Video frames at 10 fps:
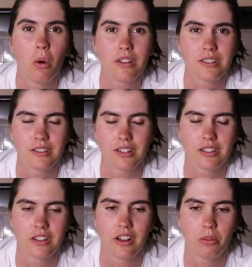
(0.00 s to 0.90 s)

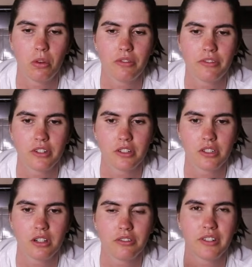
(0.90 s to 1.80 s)
necessarily want for
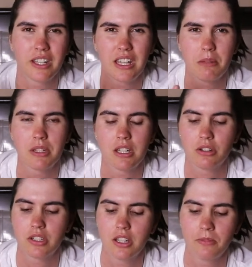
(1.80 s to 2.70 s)
yourself. Like, it can be
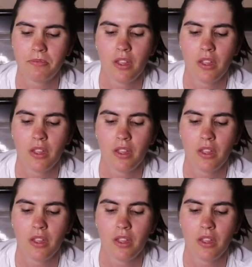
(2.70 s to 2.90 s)
toxic.